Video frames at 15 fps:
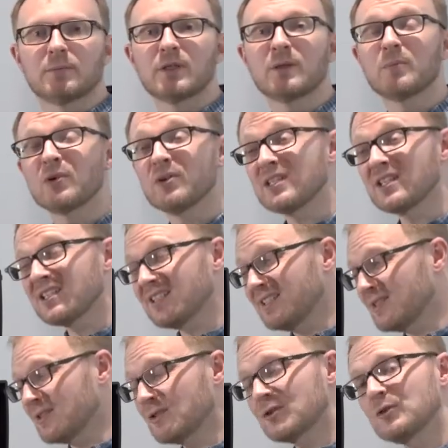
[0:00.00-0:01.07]
But the process
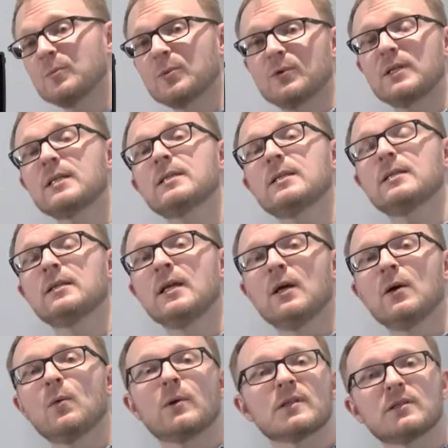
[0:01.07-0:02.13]
is super easy
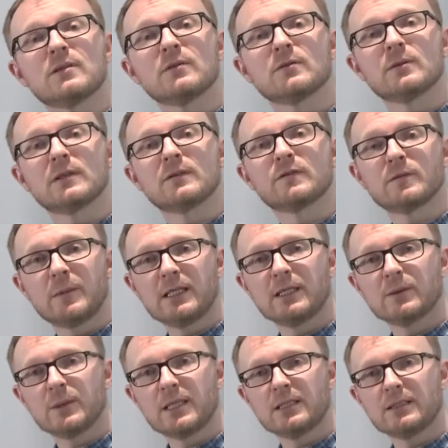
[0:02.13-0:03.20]
once you're
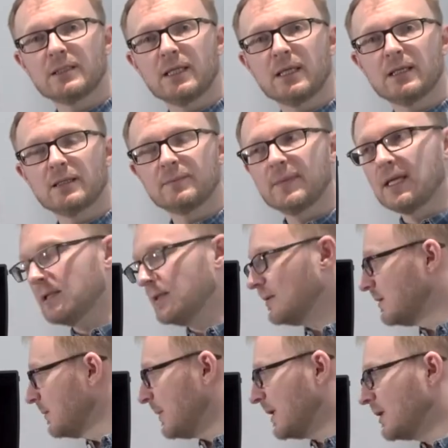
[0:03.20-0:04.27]
familiar with it,
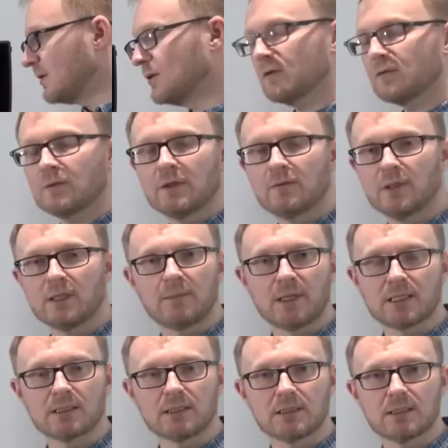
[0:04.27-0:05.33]
and the BenQ software really
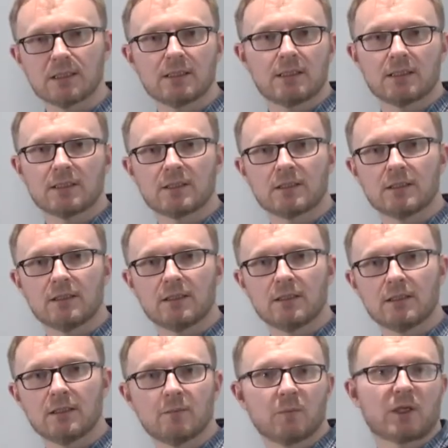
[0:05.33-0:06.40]
makes it as easy as
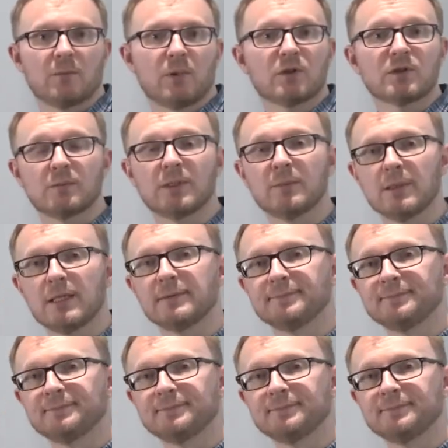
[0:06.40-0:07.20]
it can possibly be.